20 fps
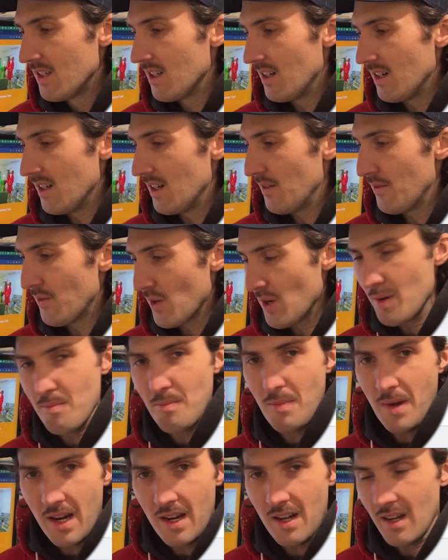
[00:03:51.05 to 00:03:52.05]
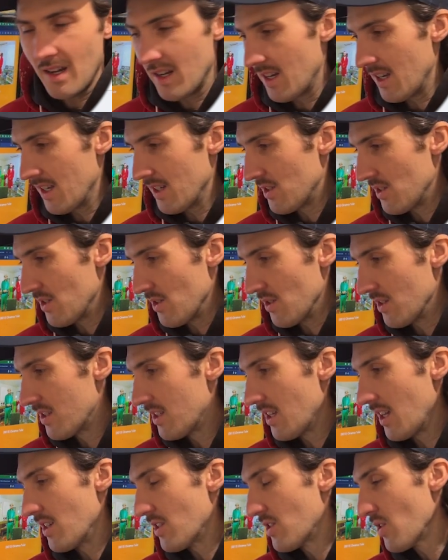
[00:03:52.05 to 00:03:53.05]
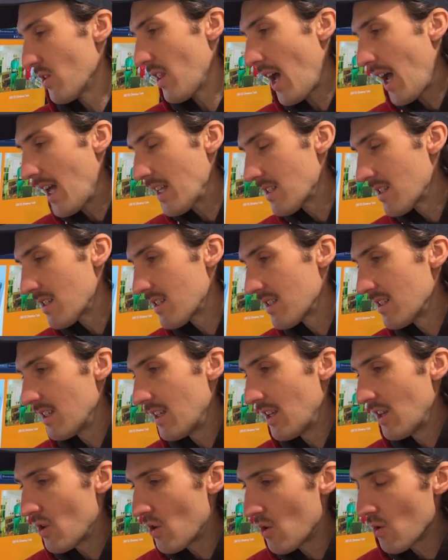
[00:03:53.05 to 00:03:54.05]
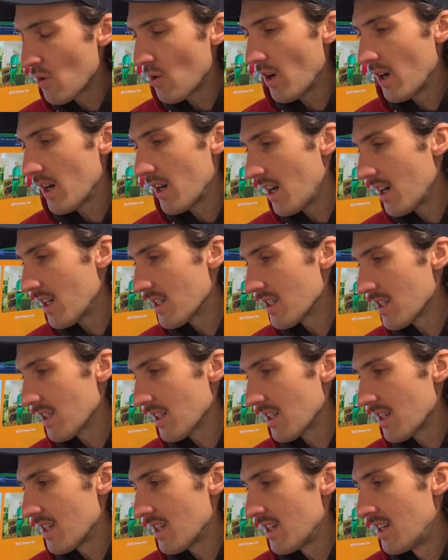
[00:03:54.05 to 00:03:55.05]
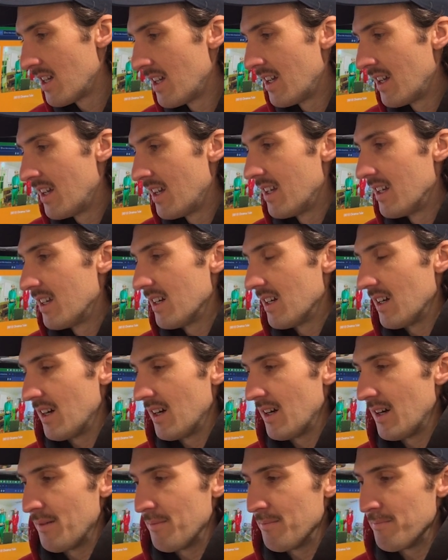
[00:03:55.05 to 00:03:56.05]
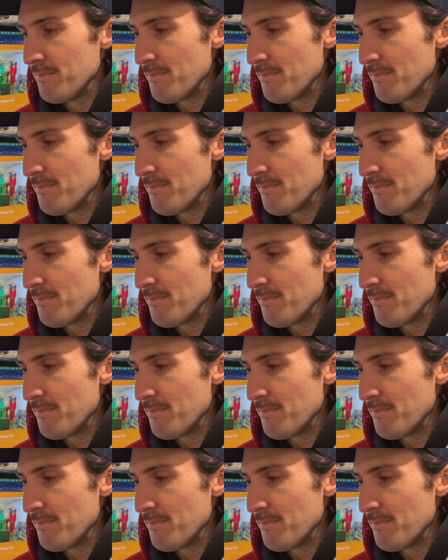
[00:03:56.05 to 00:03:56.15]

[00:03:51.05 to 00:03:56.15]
Very meta, I guess you could say. So that's, quite honestly, at